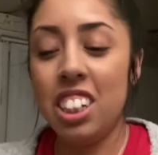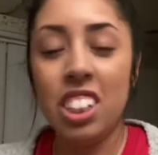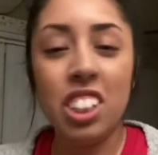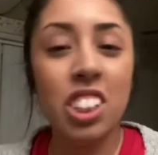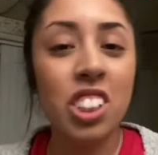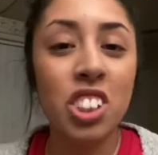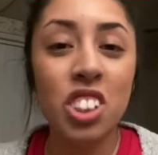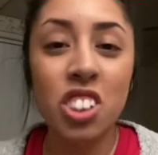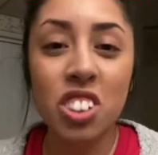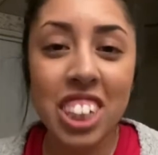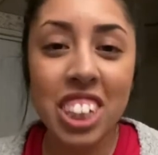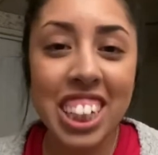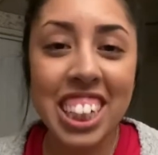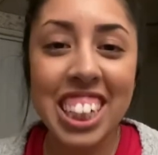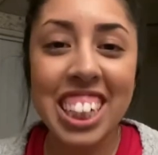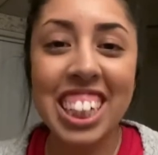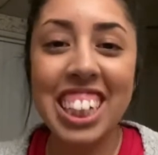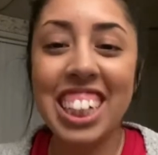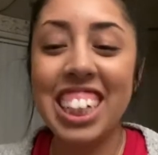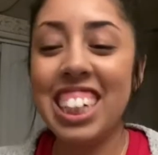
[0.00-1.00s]

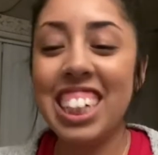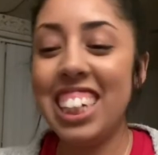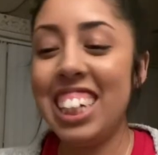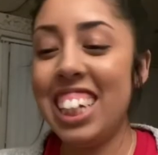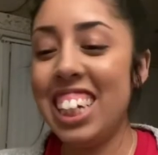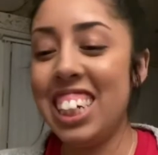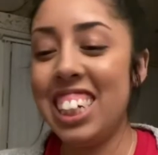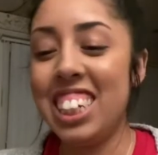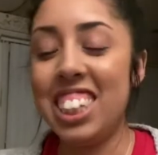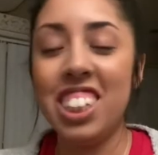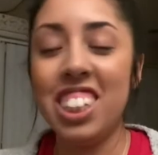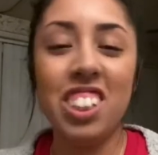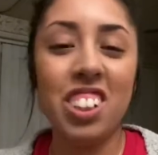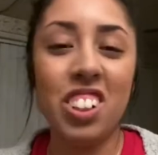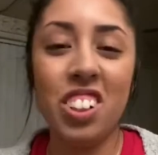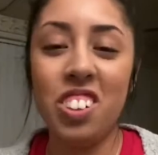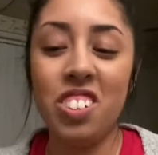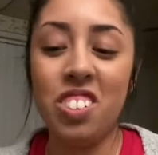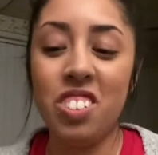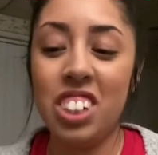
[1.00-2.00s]
drinking and, you
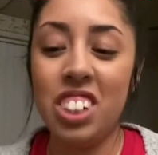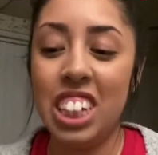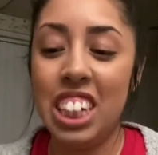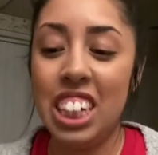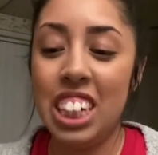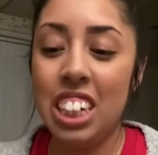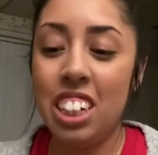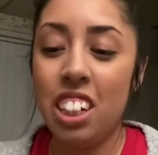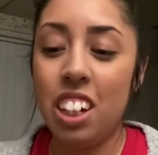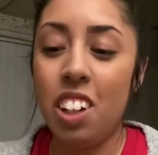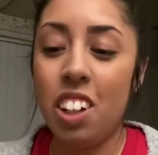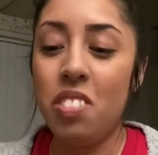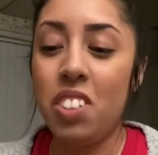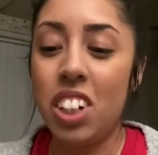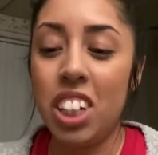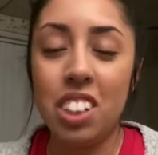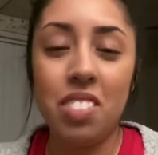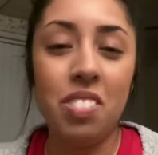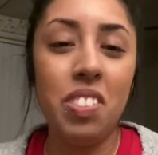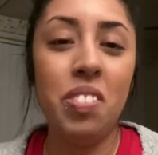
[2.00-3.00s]
know, I'll probably
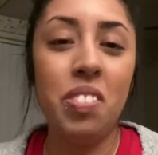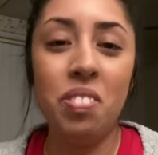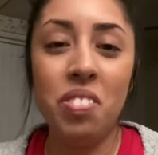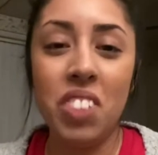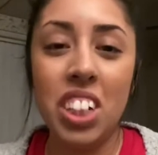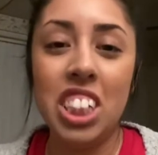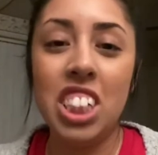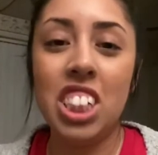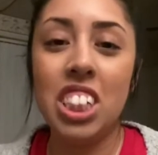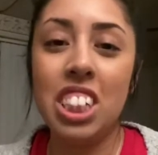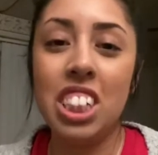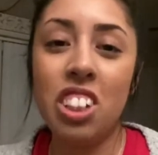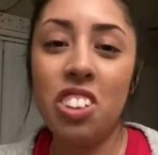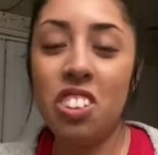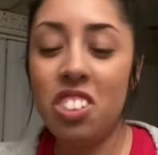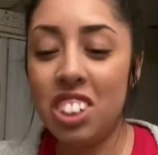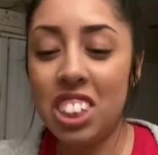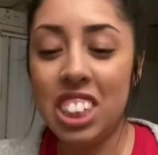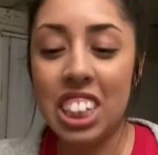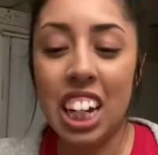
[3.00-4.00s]
be munching the whole
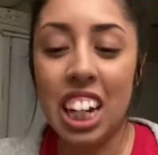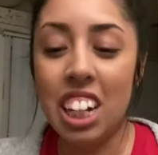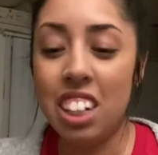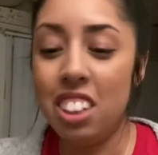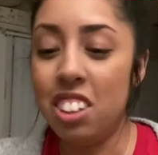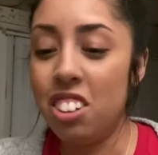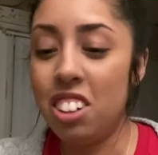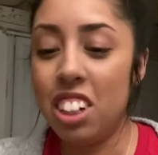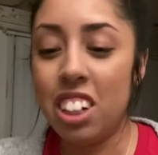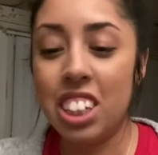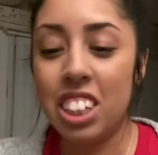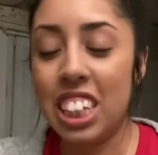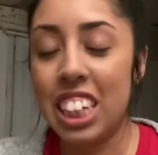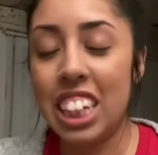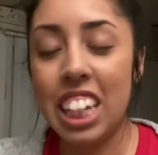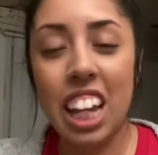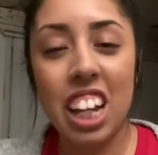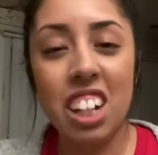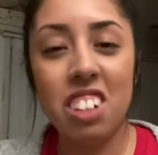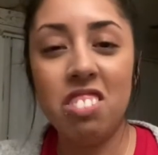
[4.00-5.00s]
time throughout the
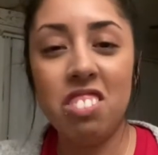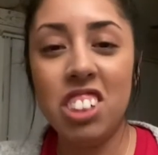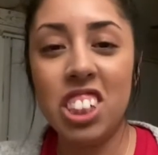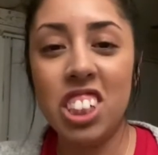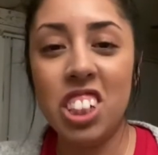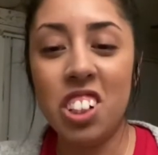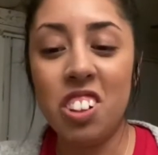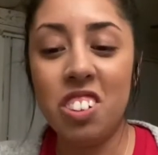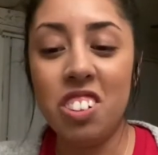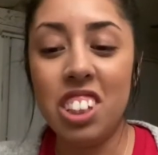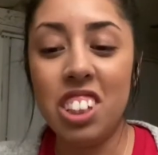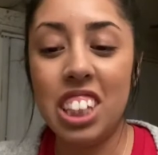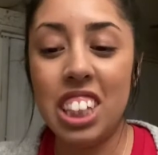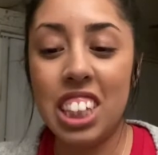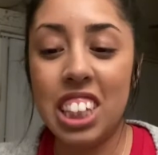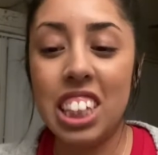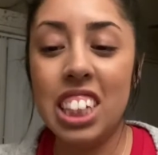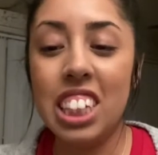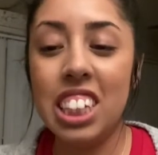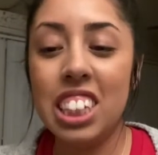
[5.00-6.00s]
game. So
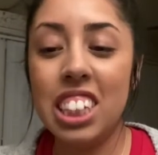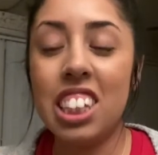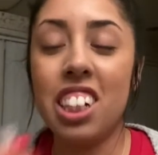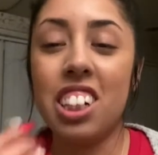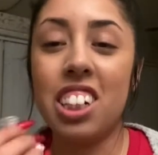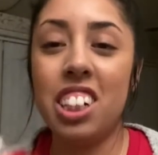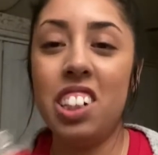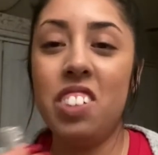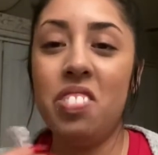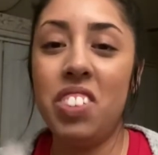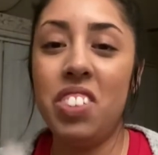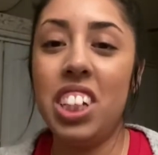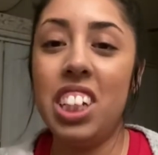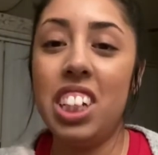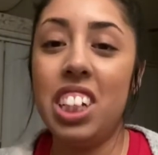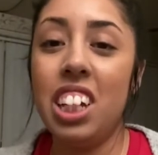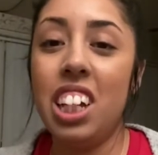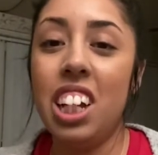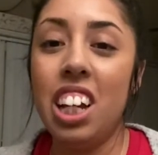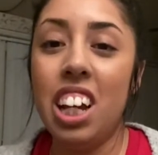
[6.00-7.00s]
these are going to be
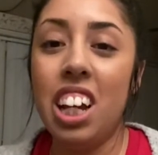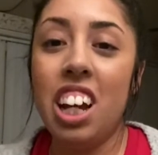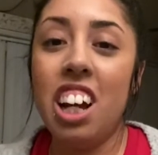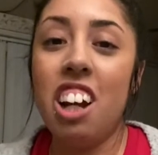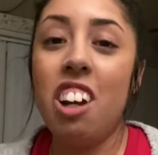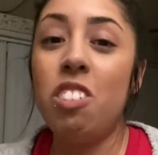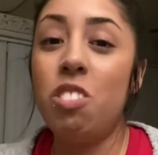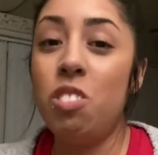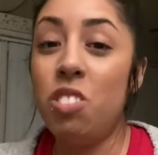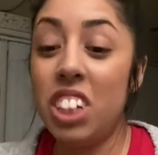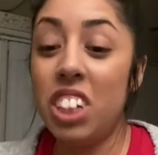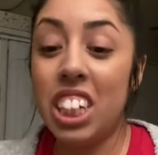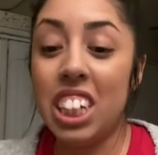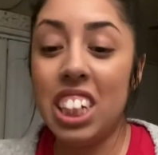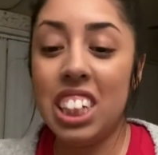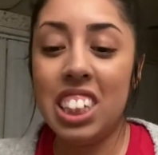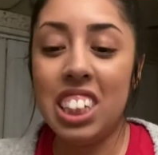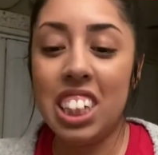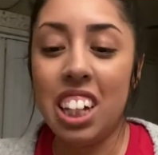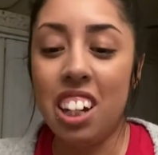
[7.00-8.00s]
really
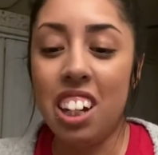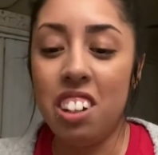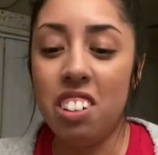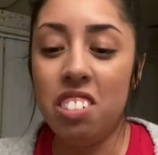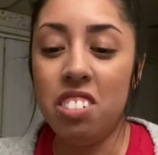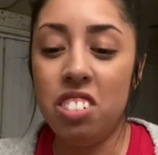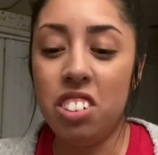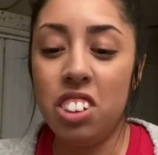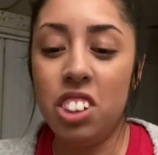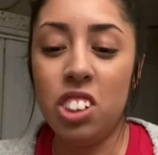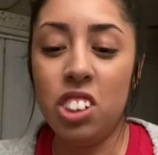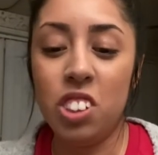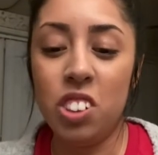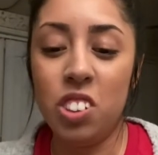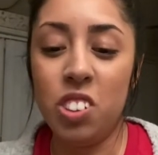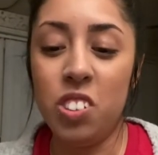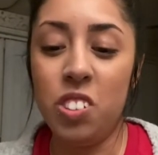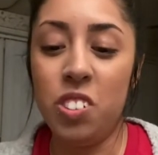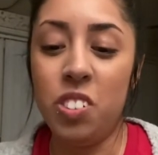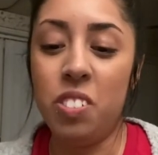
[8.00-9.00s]
tough
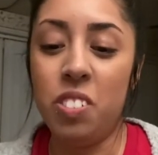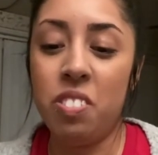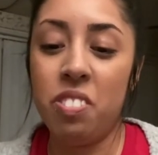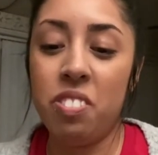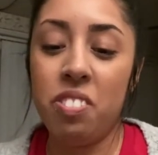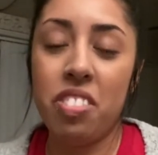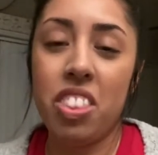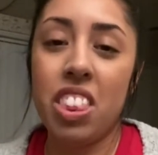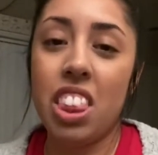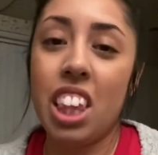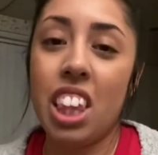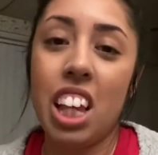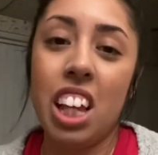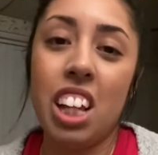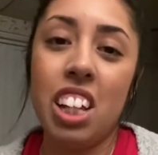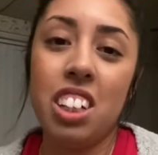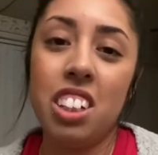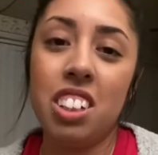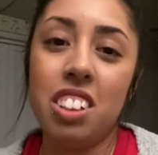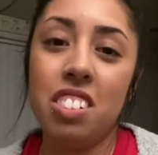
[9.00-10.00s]
to
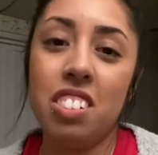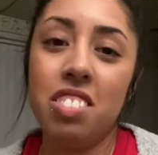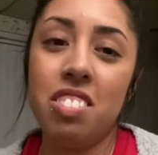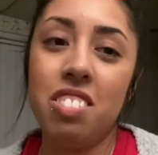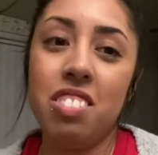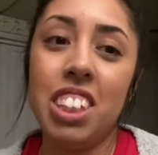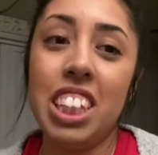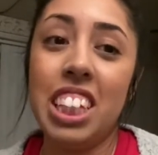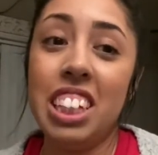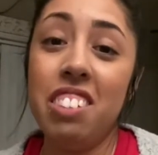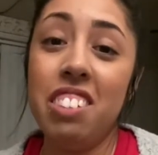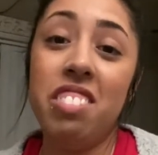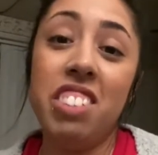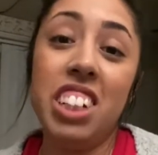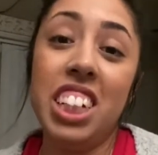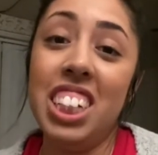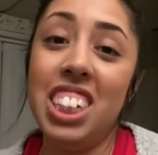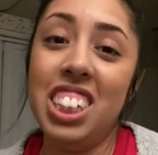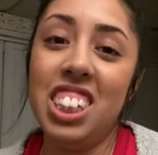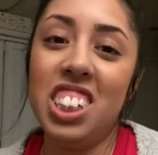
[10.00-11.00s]
leave
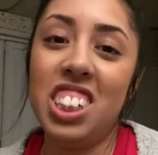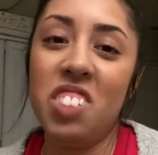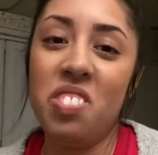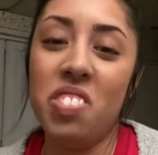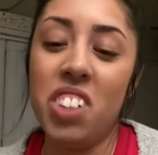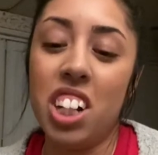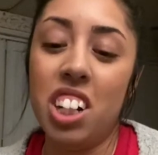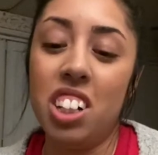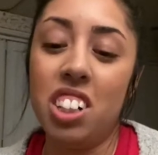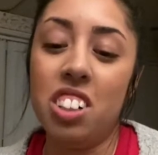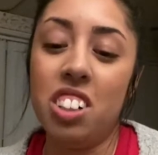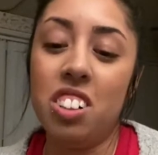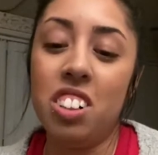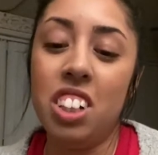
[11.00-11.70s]
in tomorrow.